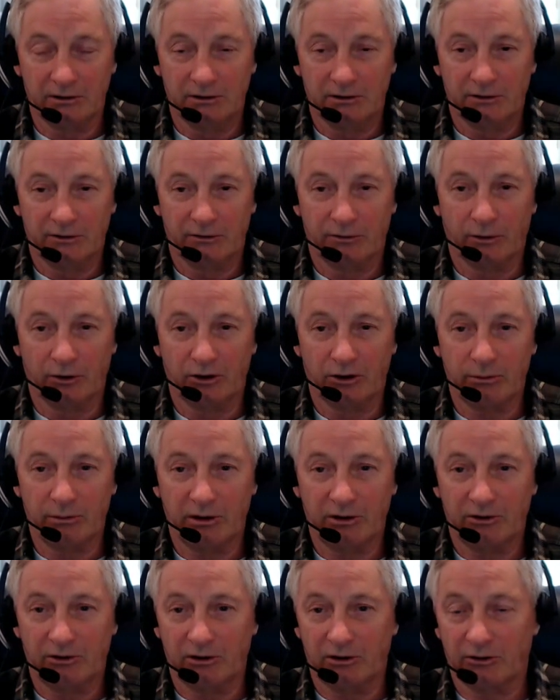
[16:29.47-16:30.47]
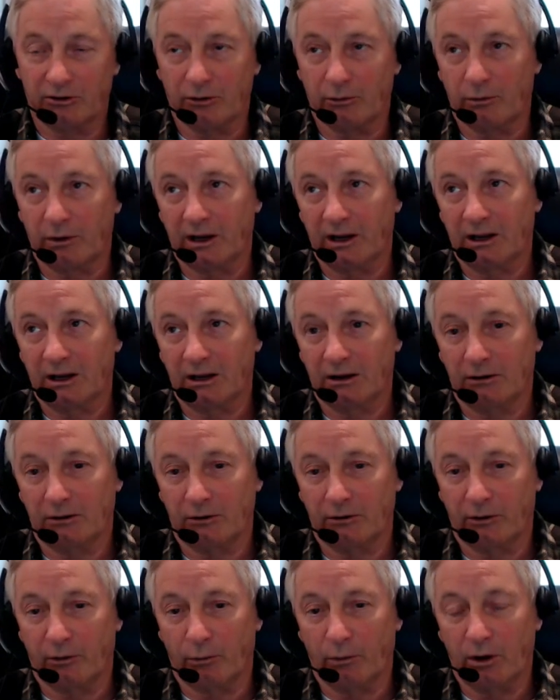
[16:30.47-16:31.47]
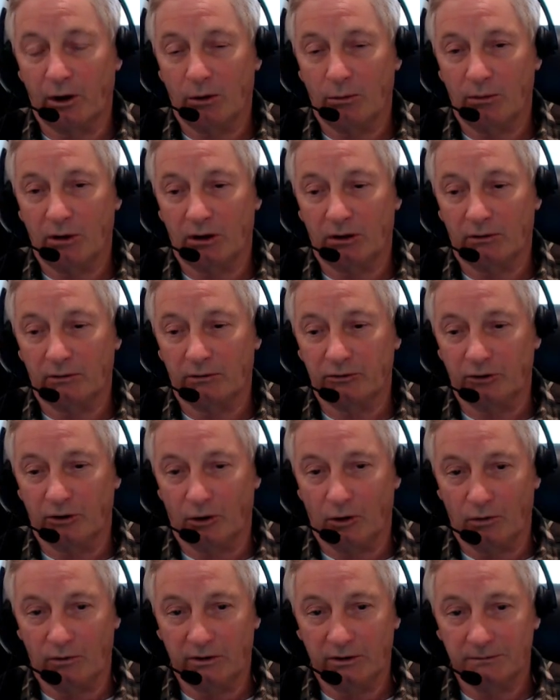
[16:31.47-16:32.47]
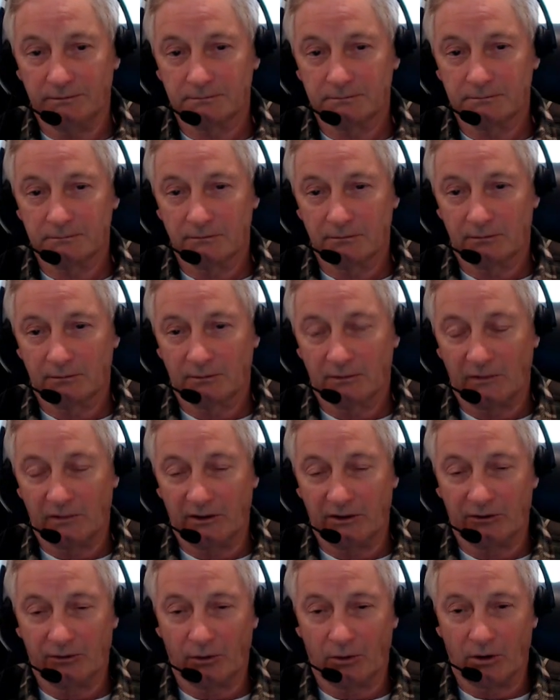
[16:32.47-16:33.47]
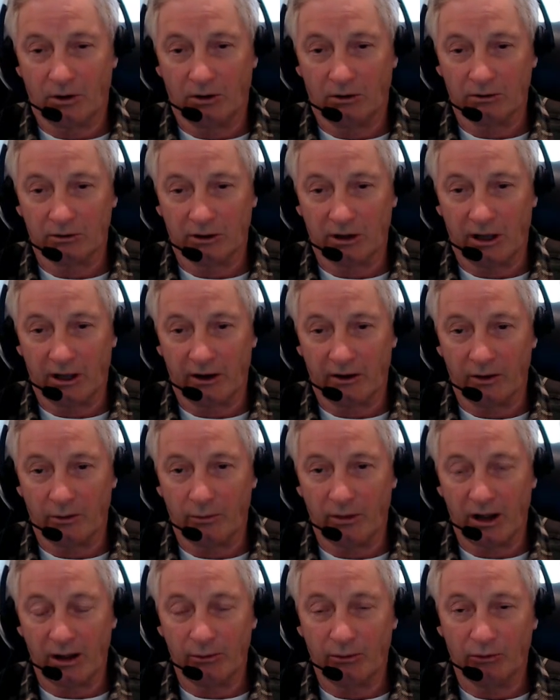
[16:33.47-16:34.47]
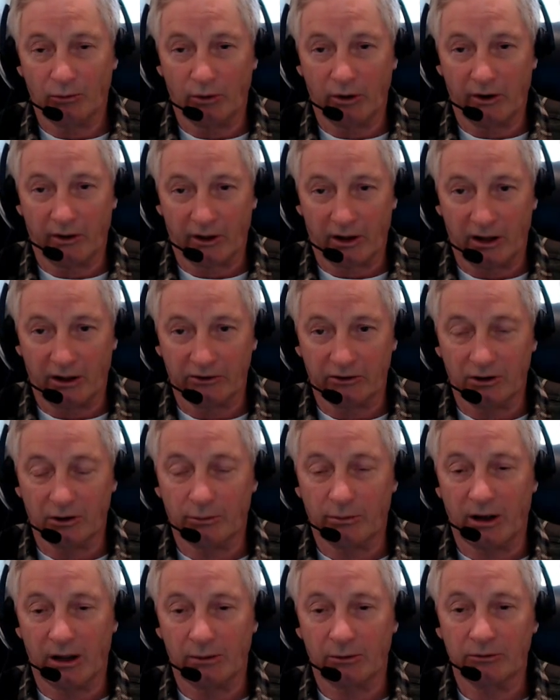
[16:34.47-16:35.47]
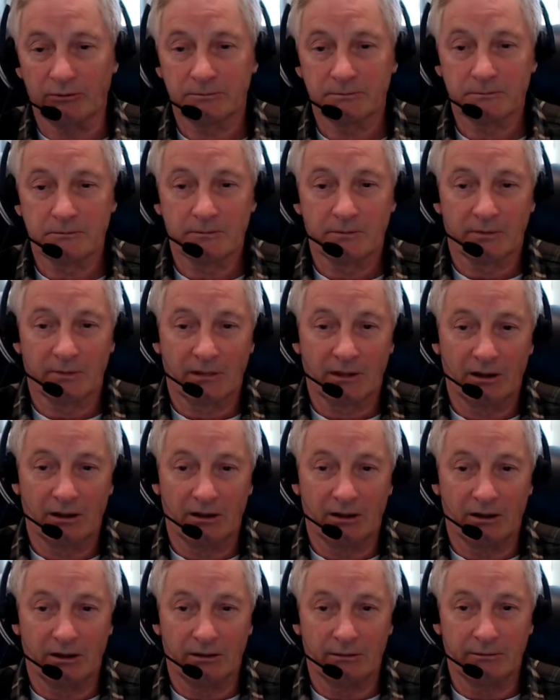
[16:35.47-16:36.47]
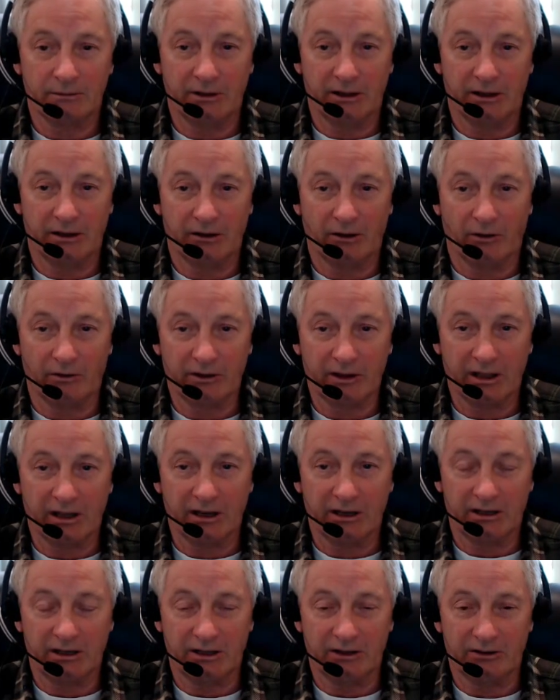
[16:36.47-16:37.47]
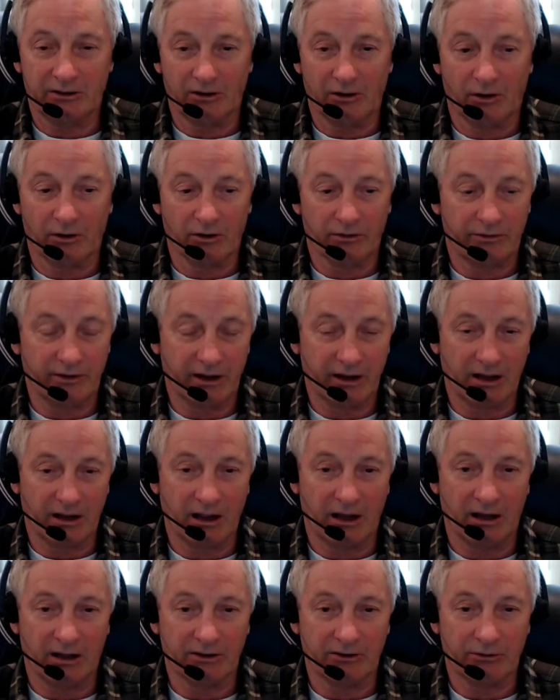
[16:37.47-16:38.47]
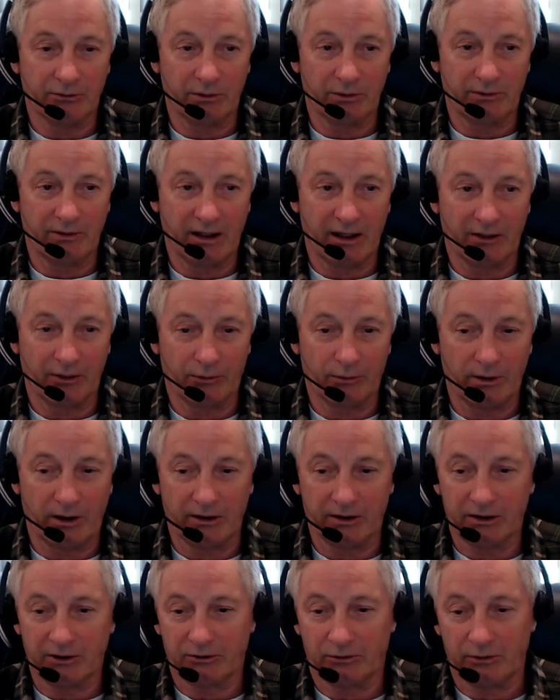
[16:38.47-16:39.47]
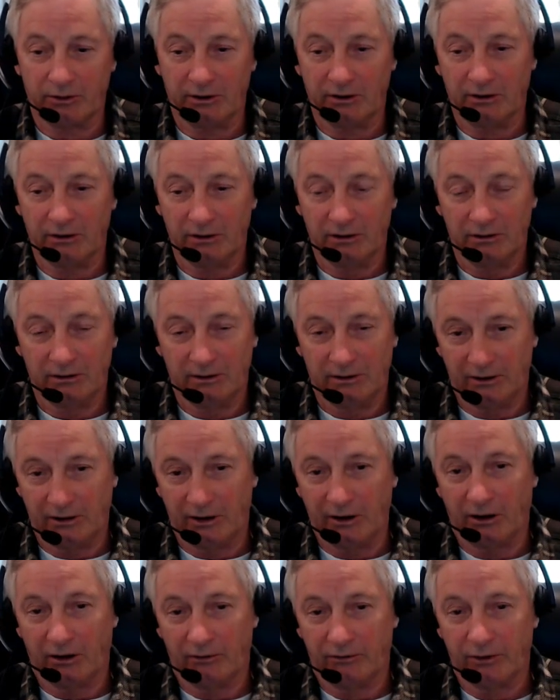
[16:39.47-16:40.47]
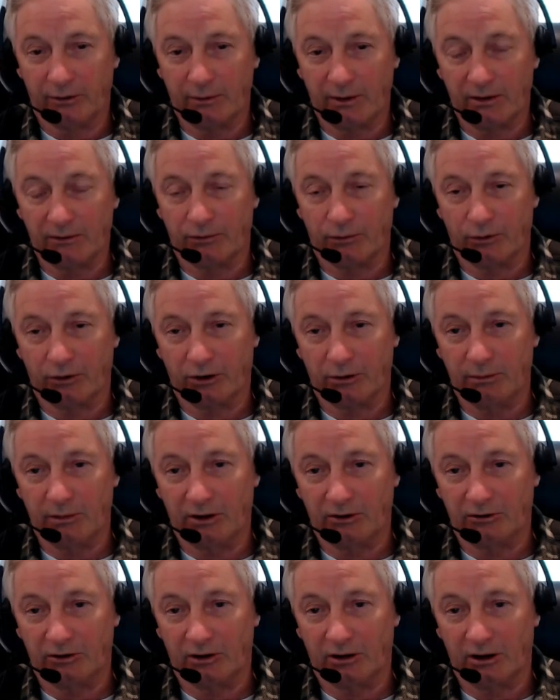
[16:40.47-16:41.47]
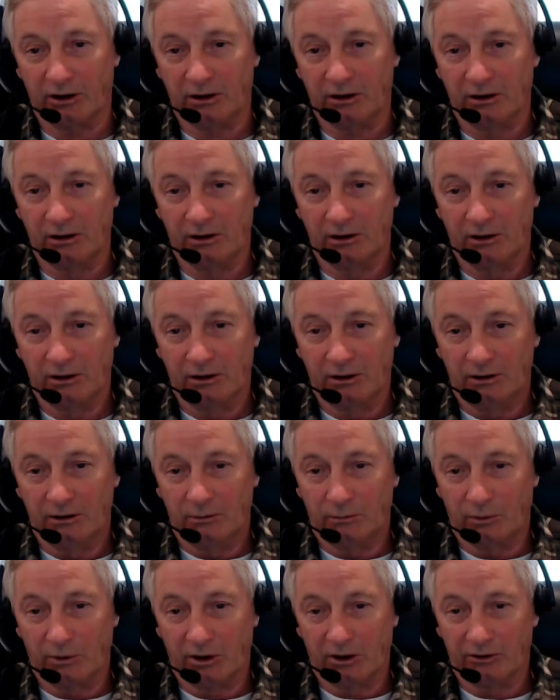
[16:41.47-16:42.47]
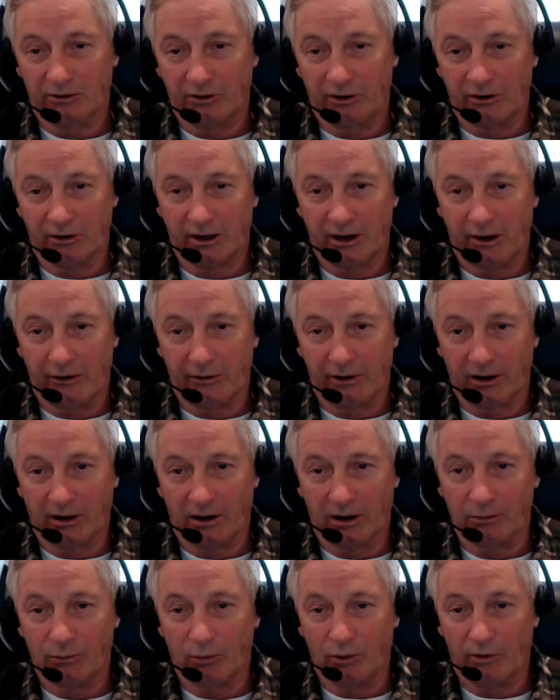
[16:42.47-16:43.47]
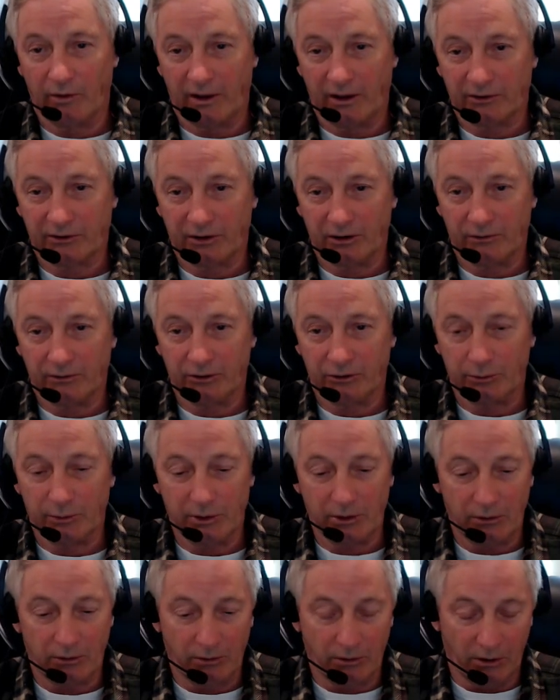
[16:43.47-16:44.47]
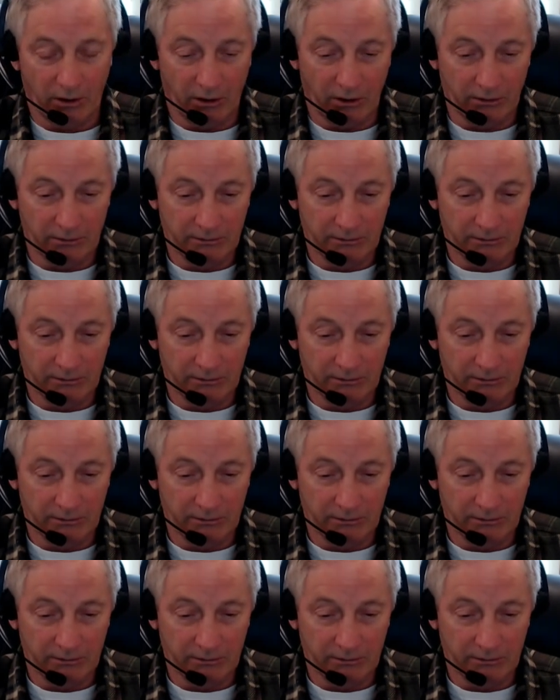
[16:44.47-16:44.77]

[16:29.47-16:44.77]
fourth dimension is the realm of Jehovah, the so-called God of the Bible, one of the gods of the Bible. And all the entities and all the fake gods that we've had throughout history, they are from that fourth dimension. And we're going to start encountering a lot more of that stuff as we move along.